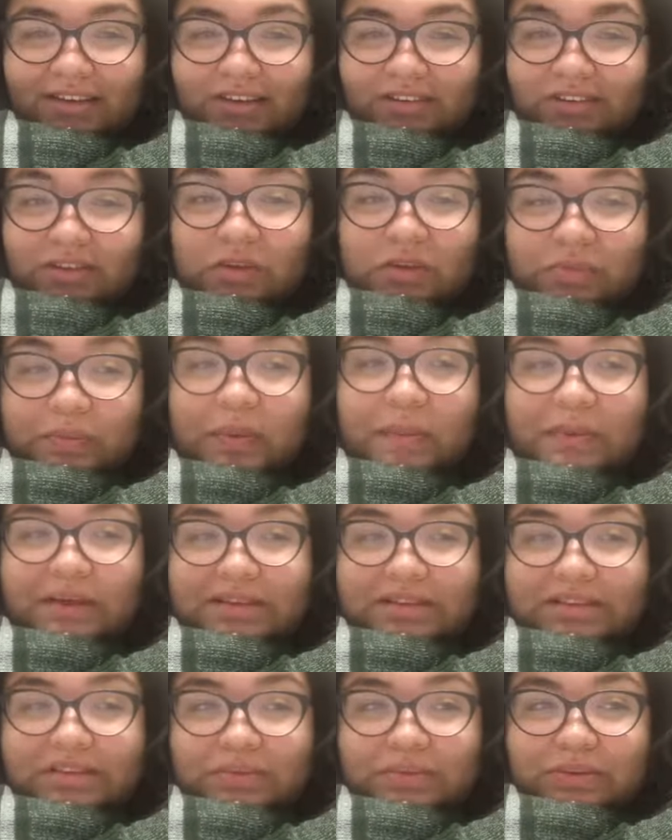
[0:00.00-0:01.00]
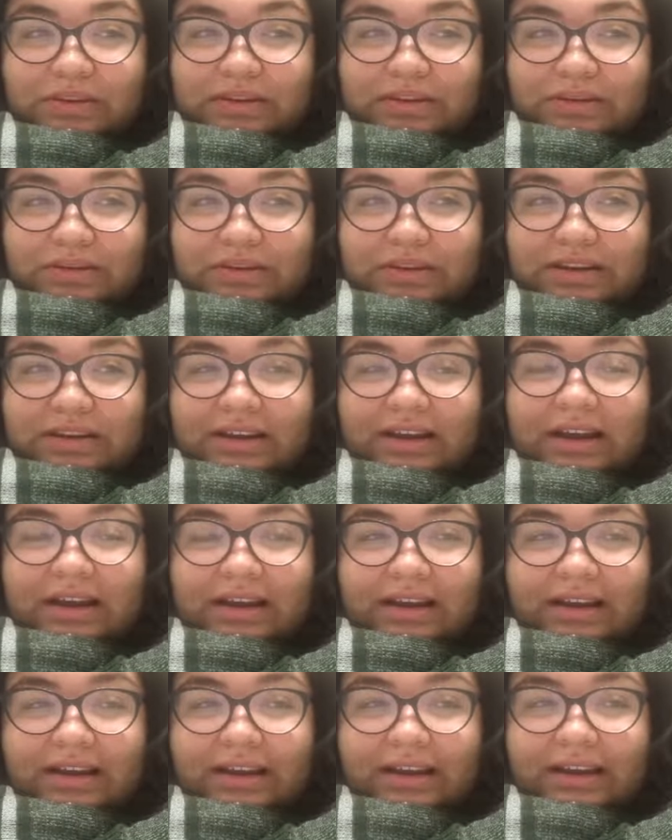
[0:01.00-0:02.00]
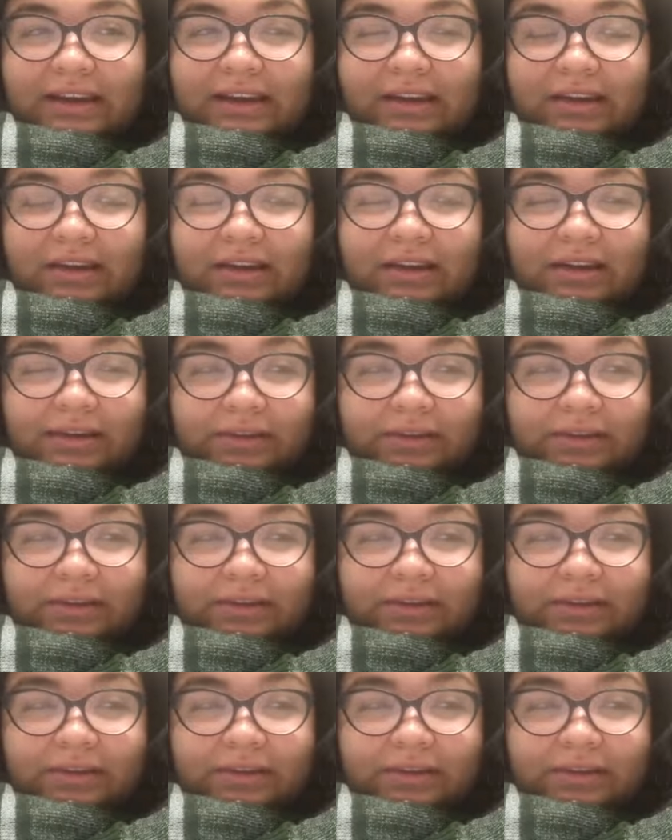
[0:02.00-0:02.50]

So that's my message with this one. I